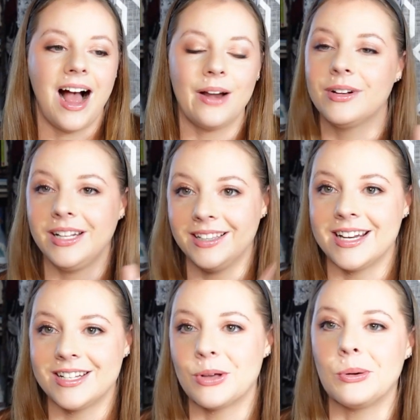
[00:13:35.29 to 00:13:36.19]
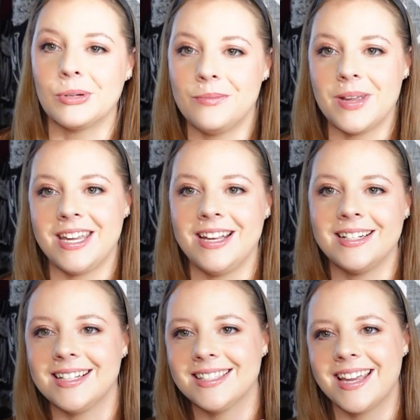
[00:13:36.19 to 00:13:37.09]
I really liked the Golden
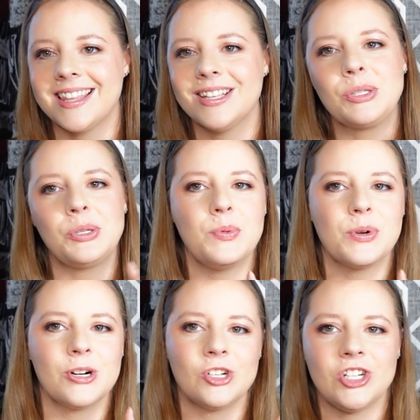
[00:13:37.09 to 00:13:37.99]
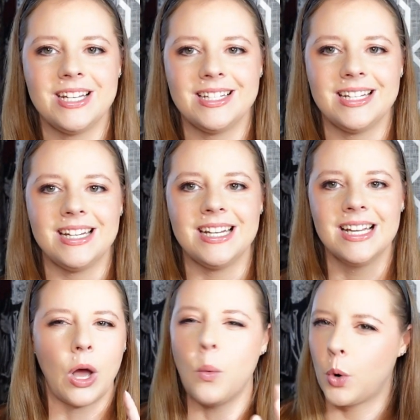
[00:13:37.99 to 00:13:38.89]
Mickeys. It's like this super cheesy
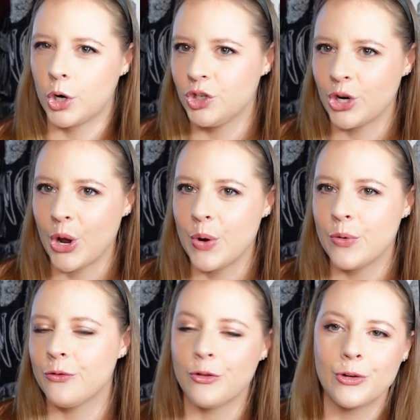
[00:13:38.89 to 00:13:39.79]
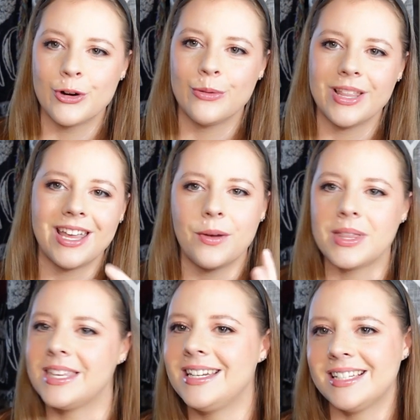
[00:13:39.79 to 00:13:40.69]
award show
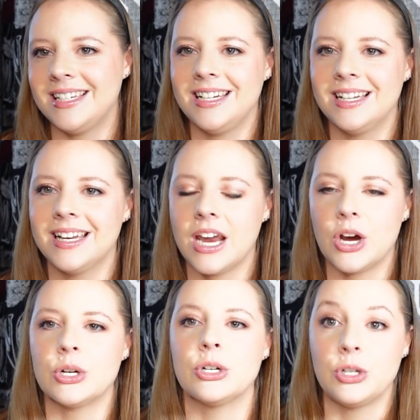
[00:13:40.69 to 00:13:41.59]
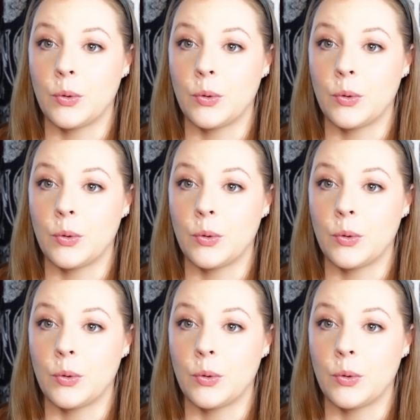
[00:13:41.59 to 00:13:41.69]
with the Disney characters.